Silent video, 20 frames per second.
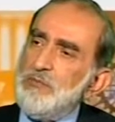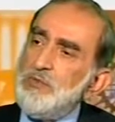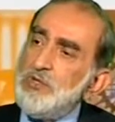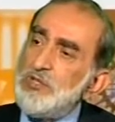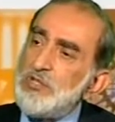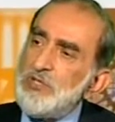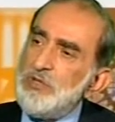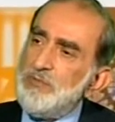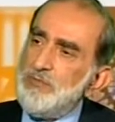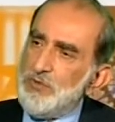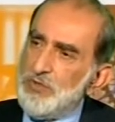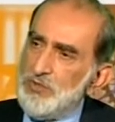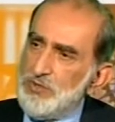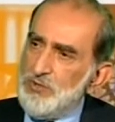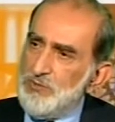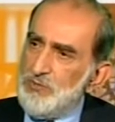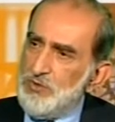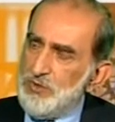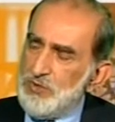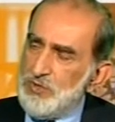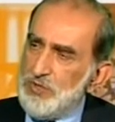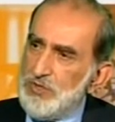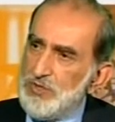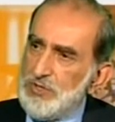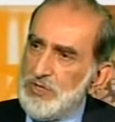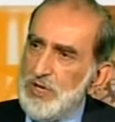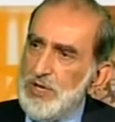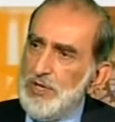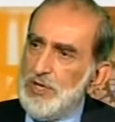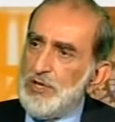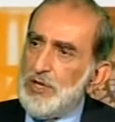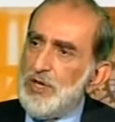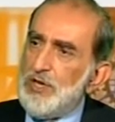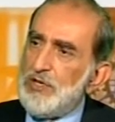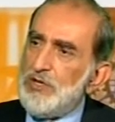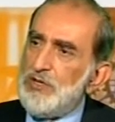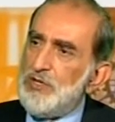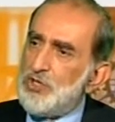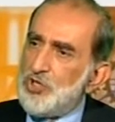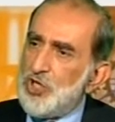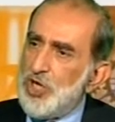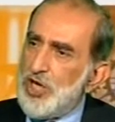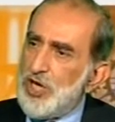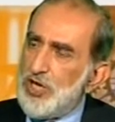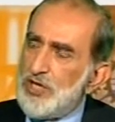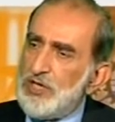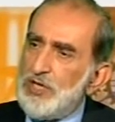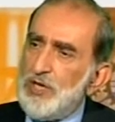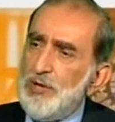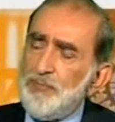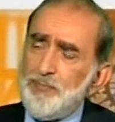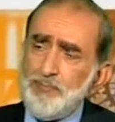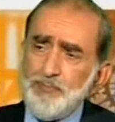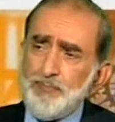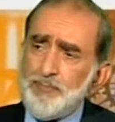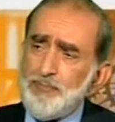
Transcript: the Muslim contributions like the check,